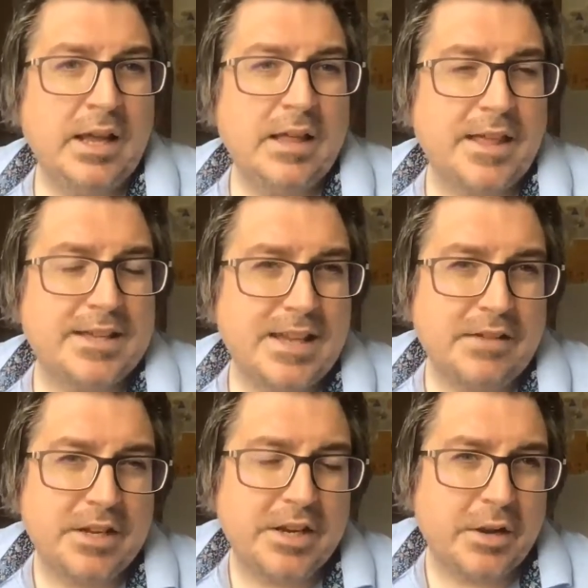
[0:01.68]
Thanks,
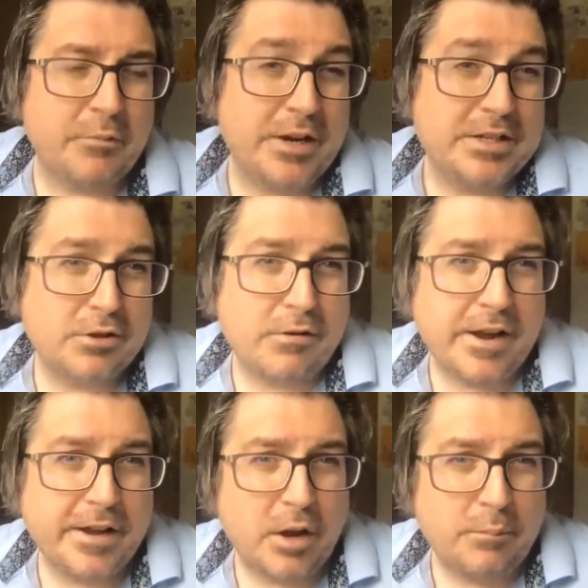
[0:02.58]
David. And I'm really sorry I
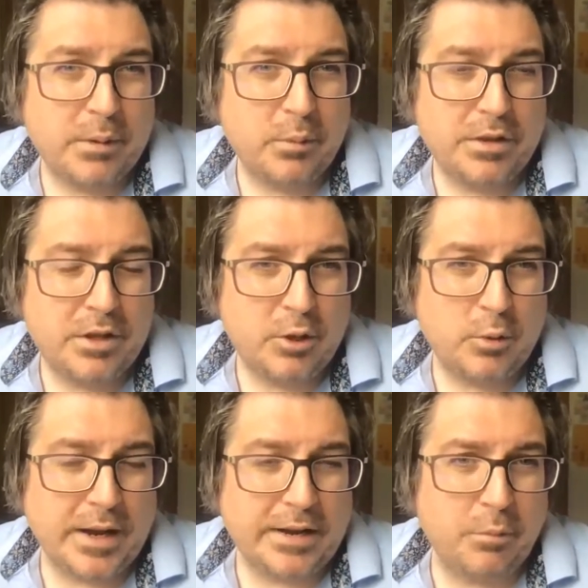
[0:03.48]
can't be with you
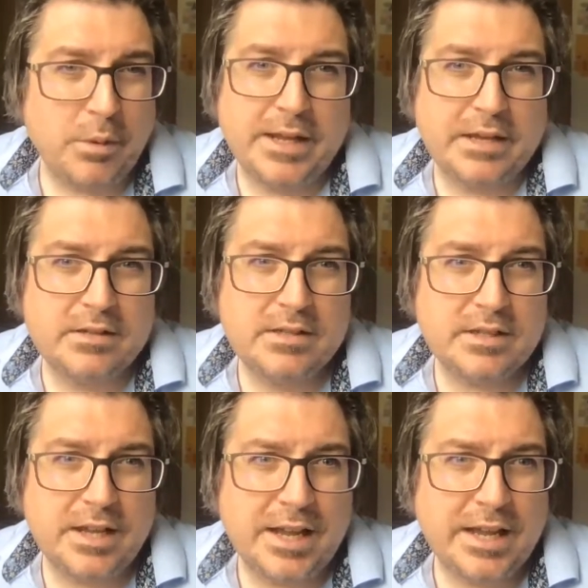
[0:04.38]
and everybody else
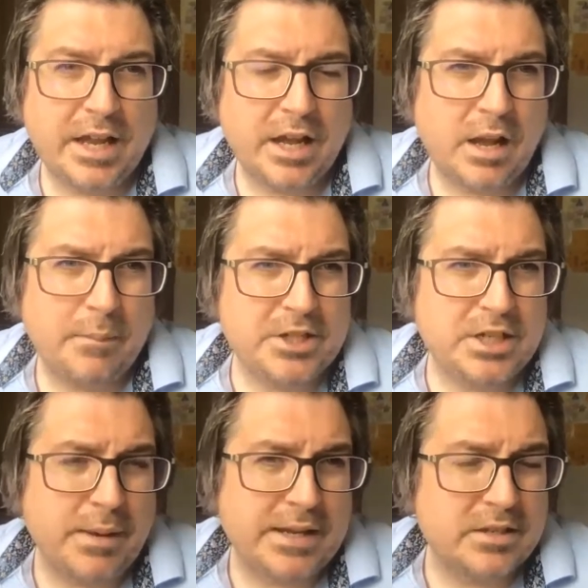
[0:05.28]
today. I'm actually
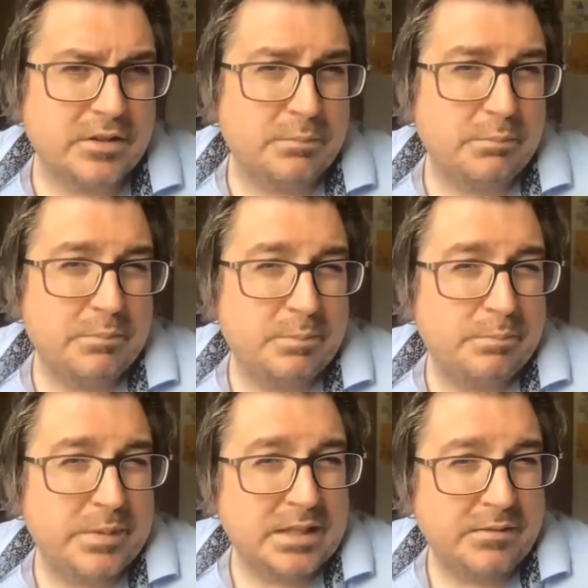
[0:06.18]
based on the
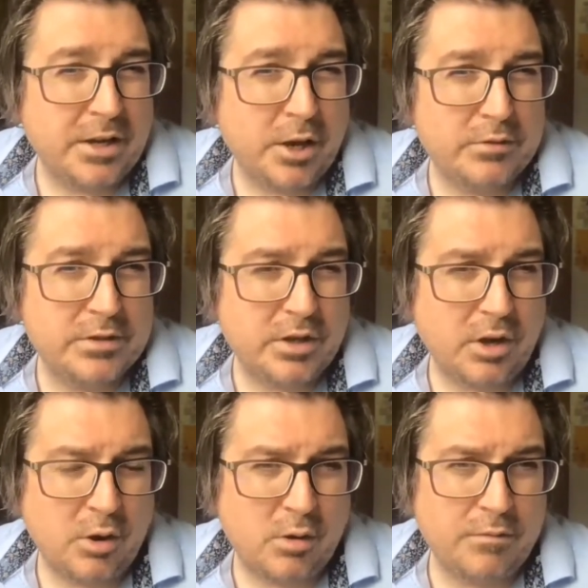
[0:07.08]
Pacific coast
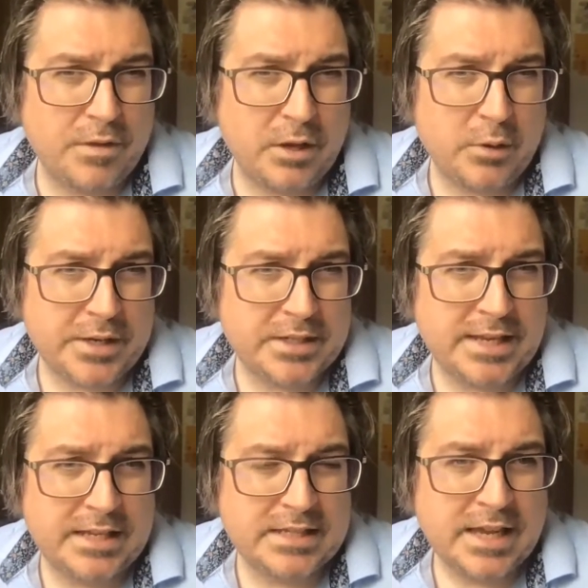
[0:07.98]
of the United
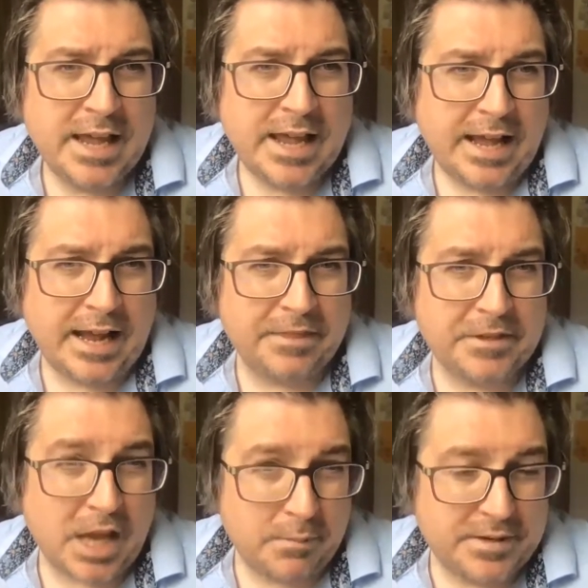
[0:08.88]
States, and the
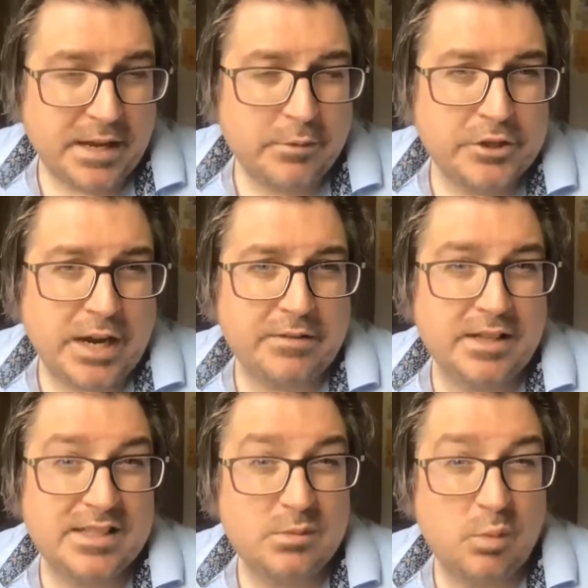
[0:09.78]
time of day at which you're having
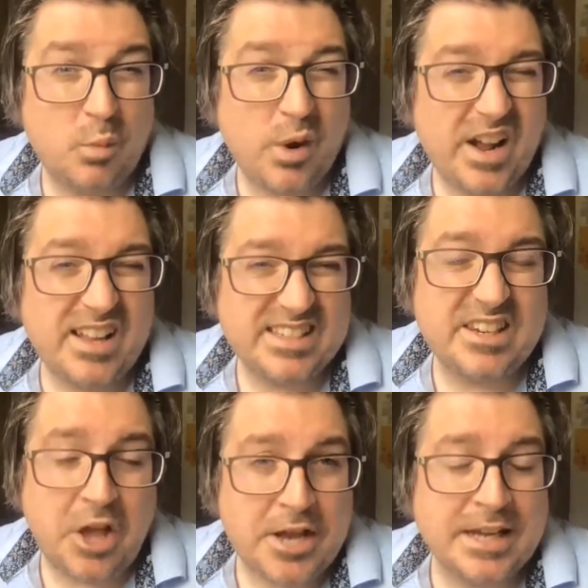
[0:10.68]
this is one where, as a
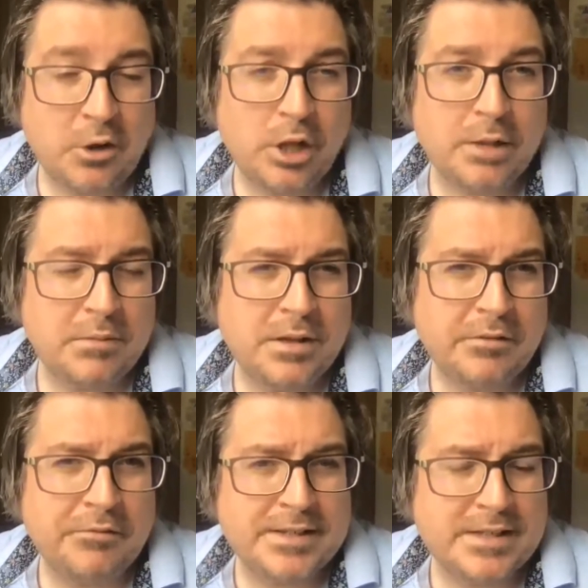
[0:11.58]
night owl, I
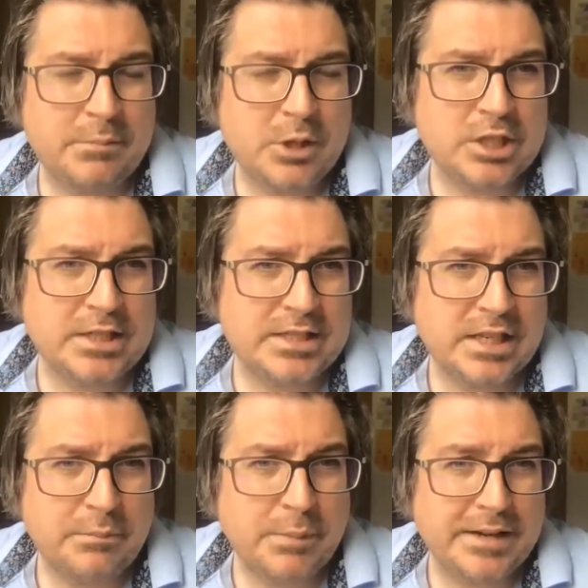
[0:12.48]
confess I'm usually still
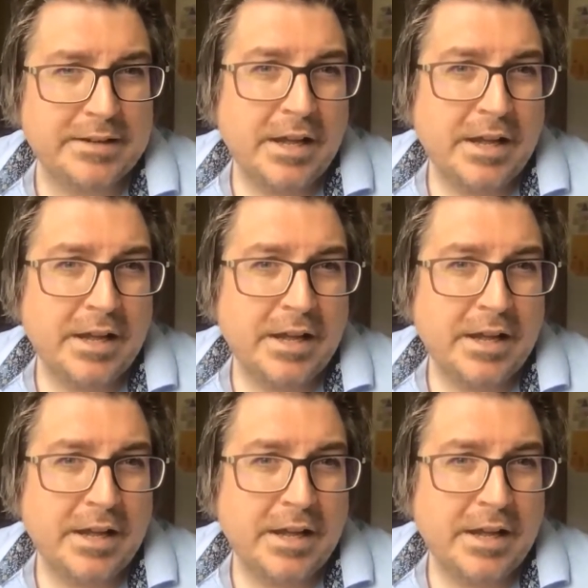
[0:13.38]
in bed.